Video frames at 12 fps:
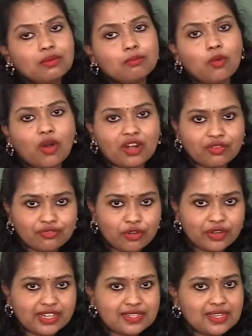body
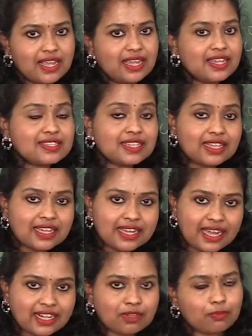fluids is in the
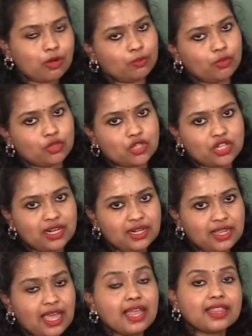correct proportion,
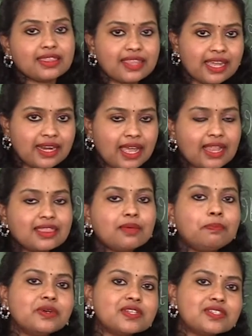then the
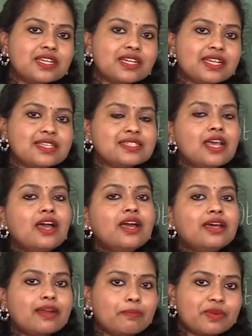person is
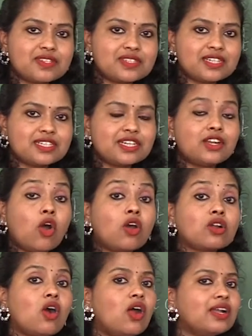represented or
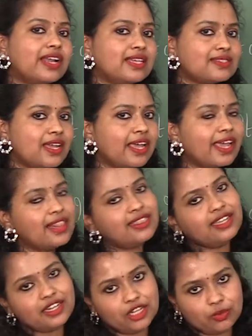called as a
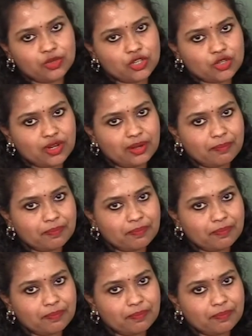healthy individual.